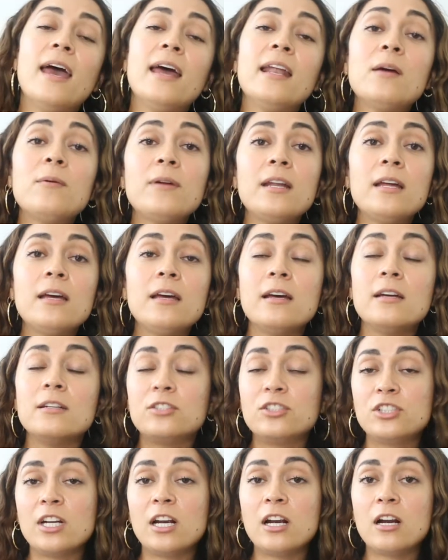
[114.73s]
And I want to
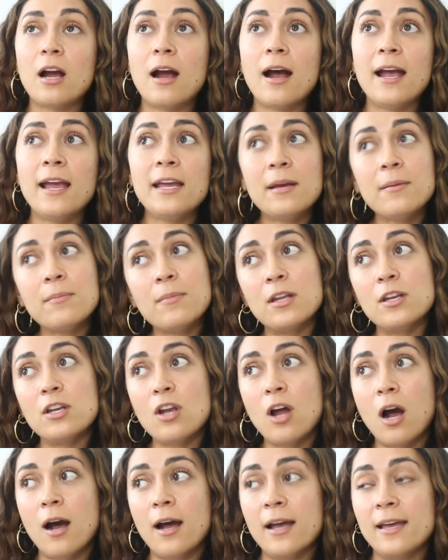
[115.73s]
share, I am
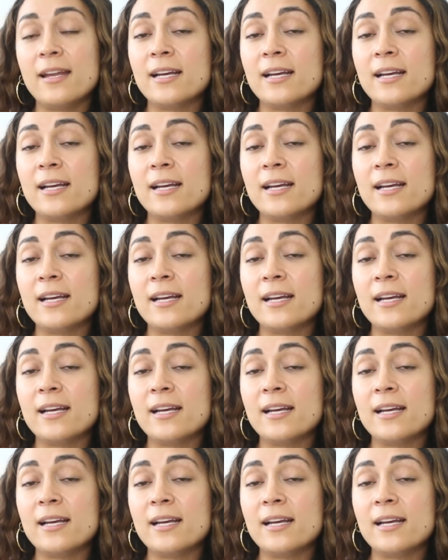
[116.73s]
not